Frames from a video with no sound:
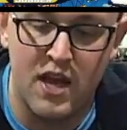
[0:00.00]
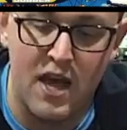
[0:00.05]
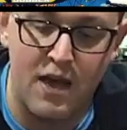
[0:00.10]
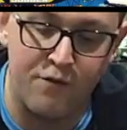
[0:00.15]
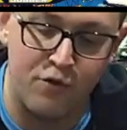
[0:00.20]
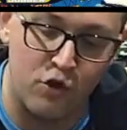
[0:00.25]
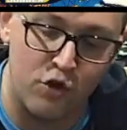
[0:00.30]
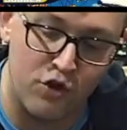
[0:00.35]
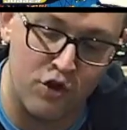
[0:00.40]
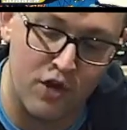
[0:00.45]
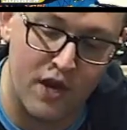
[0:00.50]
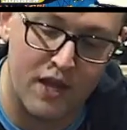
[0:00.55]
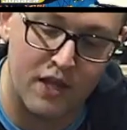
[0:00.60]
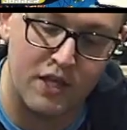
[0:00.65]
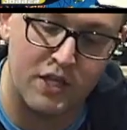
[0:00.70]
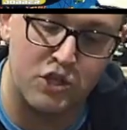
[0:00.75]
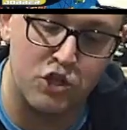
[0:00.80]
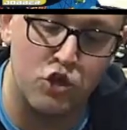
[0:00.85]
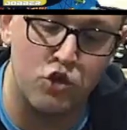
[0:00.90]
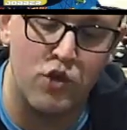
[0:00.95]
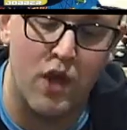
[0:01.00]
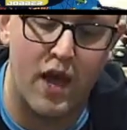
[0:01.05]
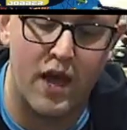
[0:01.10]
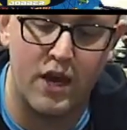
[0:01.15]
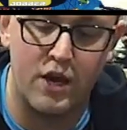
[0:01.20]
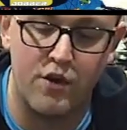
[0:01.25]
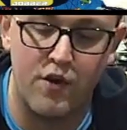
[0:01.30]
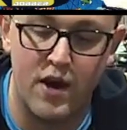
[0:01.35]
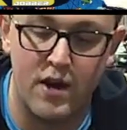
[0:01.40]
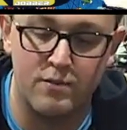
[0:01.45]
If you either get like 2
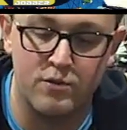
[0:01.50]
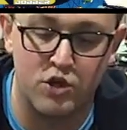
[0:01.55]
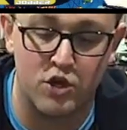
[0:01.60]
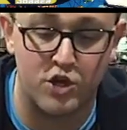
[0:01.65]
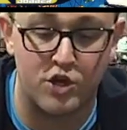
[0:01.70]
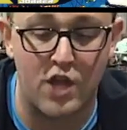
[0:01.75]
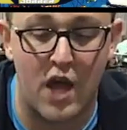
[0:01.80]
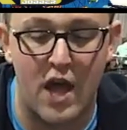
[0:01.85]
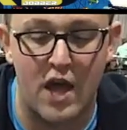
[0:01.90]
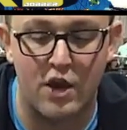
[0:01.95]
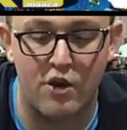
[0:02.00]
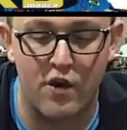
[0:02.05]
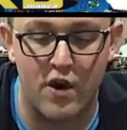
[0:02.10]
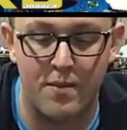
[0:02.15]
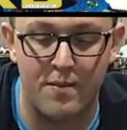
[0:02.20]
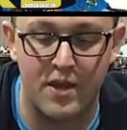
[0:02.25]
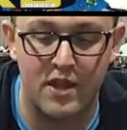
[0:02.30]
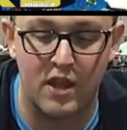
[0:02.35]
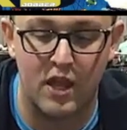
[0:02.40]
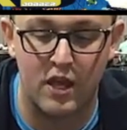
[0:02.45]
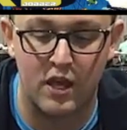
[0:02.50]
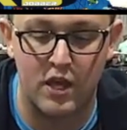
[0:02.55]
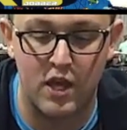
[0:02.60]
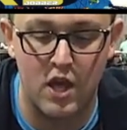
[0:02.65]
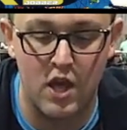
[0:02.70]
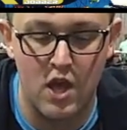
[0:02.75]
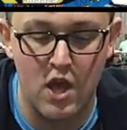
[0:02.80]
Diagrams or a Diagram and like